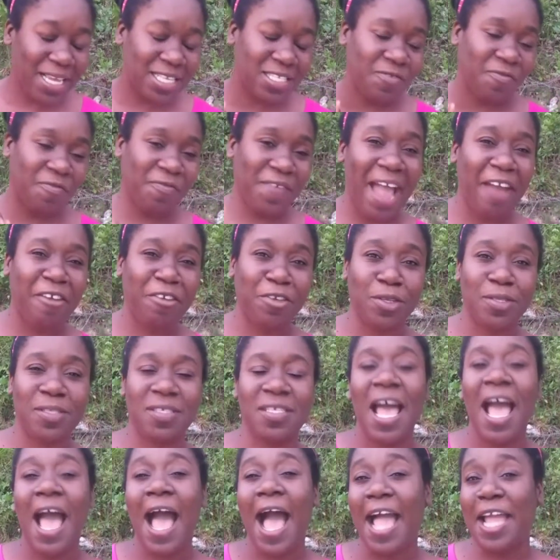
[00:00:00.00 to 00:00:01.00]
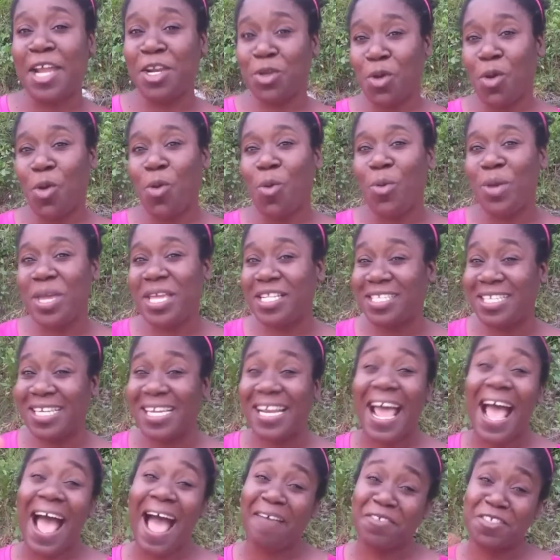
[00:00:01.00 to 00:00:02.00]
virus. I know we did
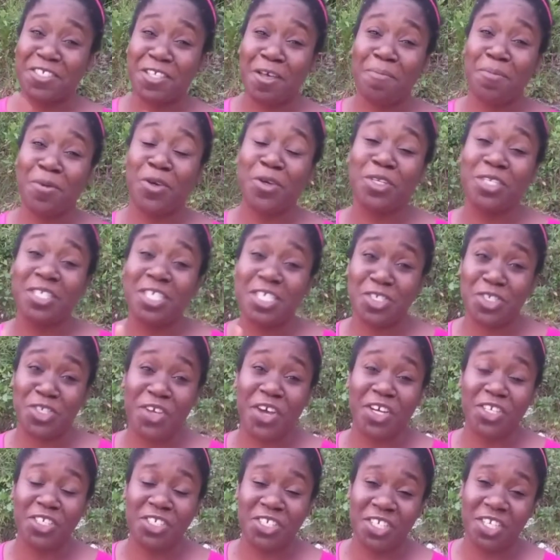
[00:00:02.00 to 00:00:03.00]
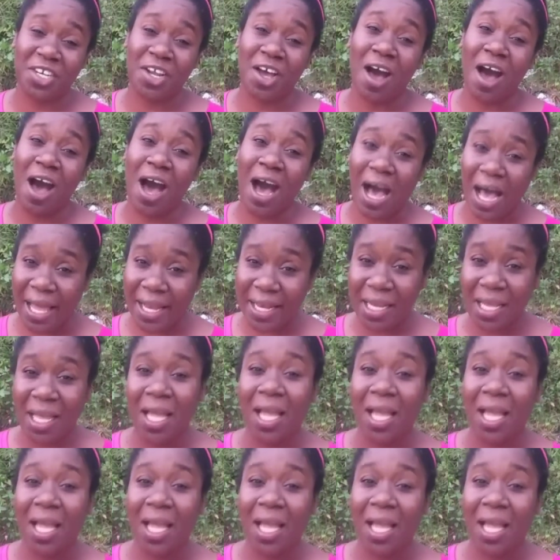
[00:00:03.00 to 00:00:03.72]
have some good discussion on